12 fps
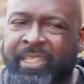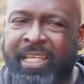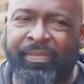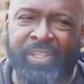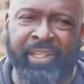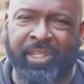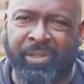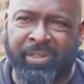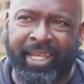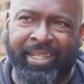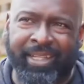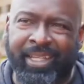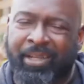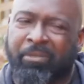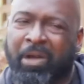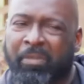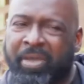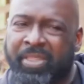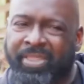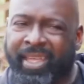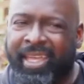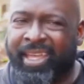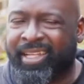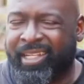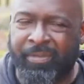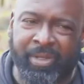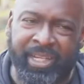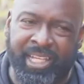give you the little kind of what we think and then what the